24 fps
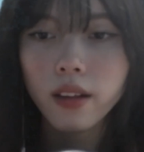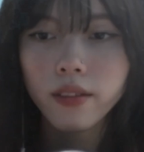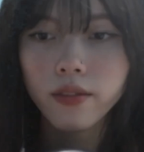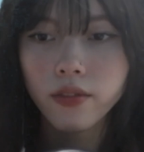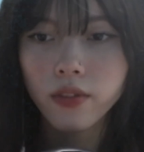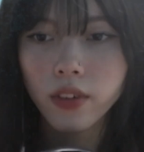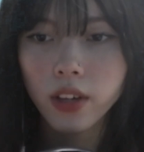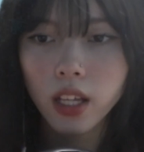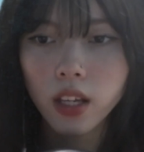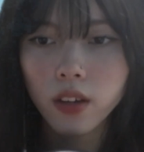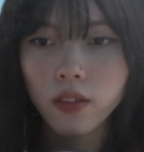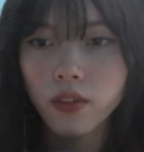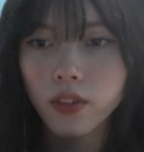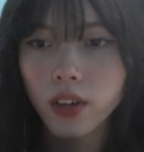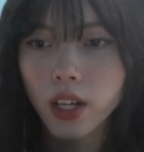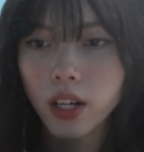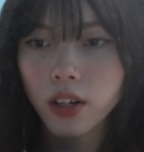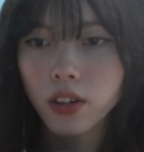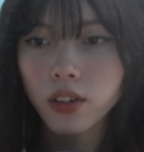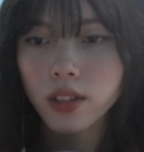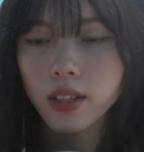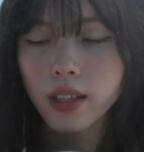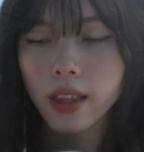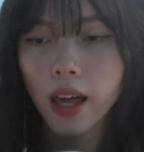feeding
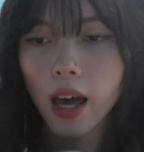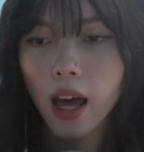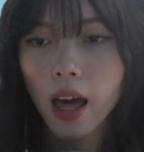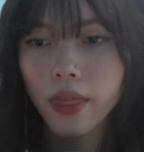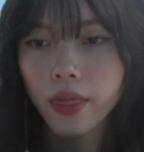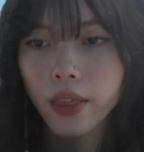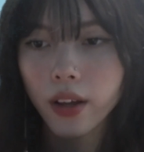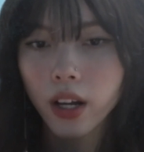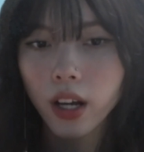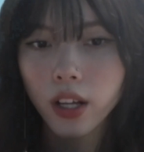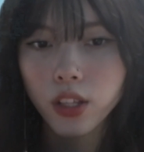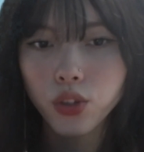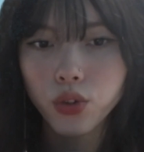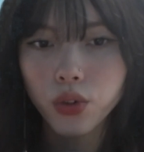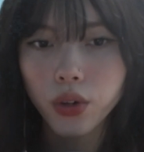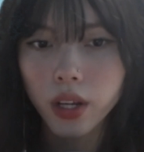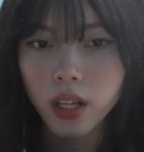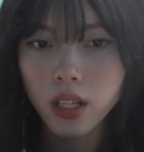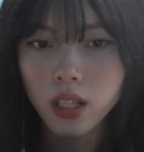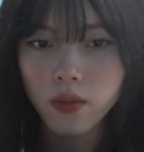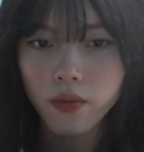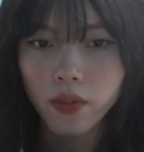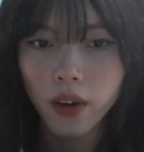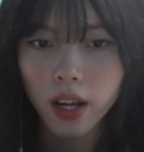fears that the
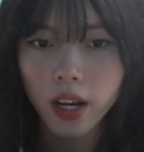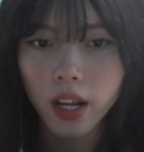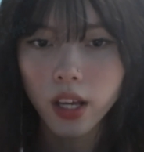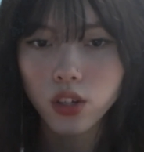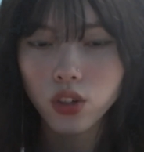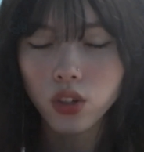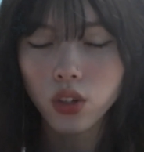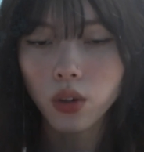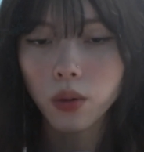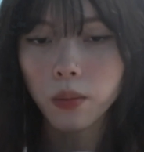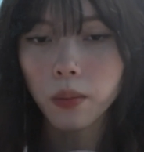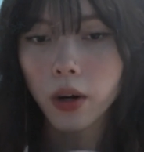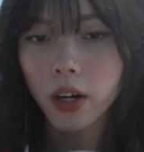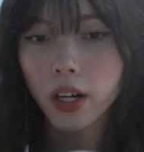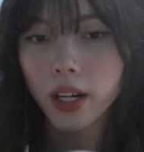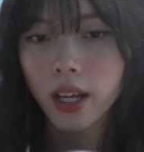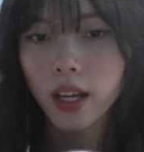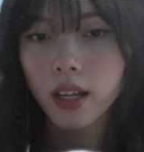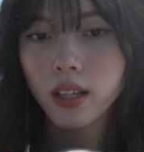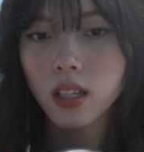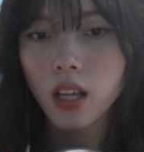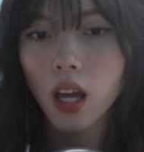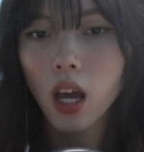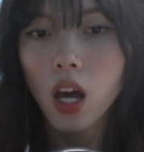country's financial
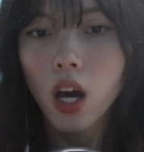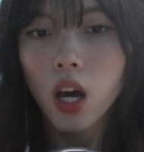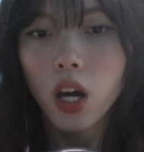markets